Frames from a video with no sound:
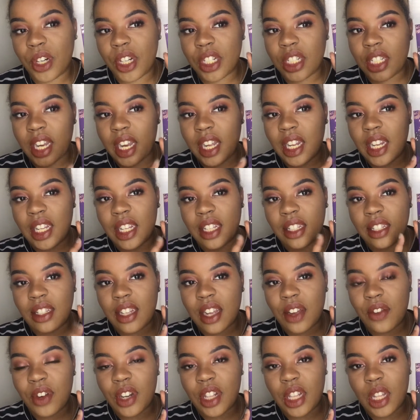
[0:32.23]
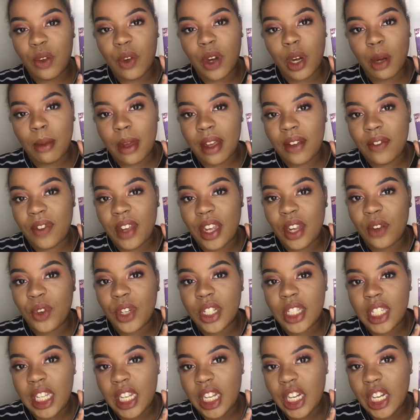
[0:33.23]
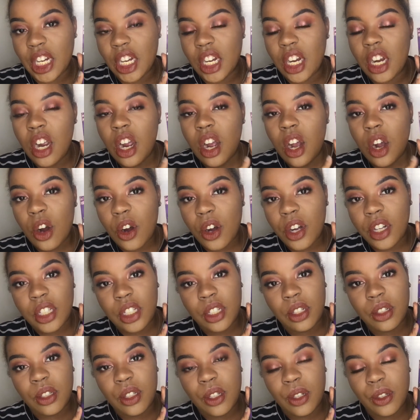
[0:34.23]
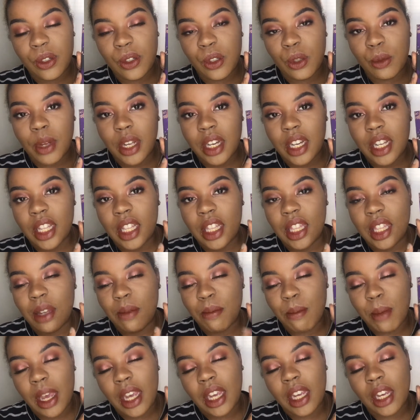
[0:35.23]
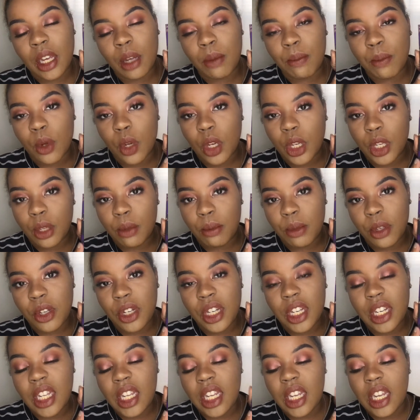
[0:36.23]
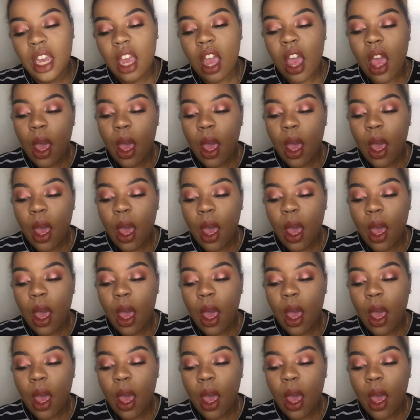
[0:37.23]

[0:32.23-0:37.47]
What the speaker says: Shayla is definitely one of my favorites here on YouTube and in the makeup community,